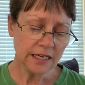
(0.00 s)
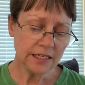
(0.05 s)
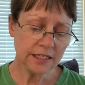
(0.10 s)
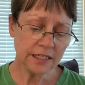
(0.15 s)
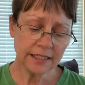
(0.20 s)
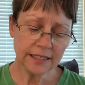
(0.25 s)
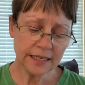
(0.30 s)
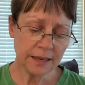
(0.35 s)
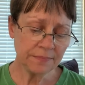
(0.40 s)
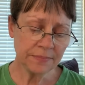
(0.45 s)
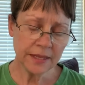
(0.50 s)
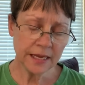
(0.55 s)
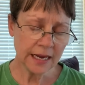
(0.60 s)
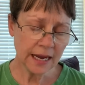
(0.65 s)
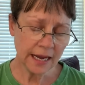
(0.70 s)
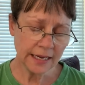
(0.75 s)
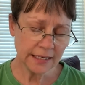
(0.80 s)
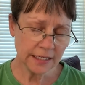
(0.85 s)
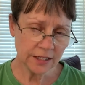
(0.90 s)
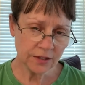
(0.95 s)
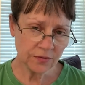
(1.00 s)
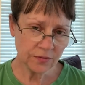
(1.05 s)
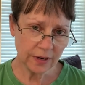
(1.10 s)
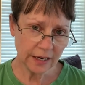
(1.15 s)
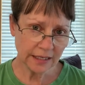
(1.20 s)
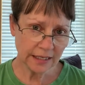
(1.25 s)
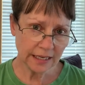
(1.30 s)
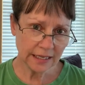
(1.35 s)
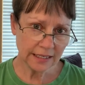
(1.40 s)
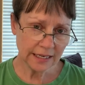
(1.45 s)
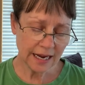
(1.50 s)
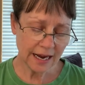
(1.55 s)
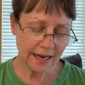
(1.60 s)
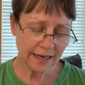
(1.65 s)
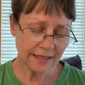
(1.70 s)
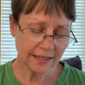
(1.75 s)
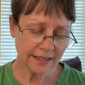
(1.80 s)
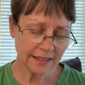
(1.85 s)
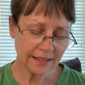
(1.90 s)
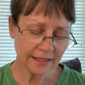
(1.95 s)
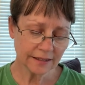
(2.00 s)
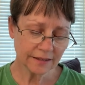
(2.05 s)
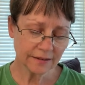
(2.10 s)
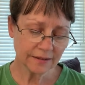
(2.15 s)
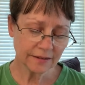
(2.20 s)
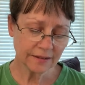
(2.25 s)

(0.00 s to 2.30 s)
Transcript: to something I didn't recognize.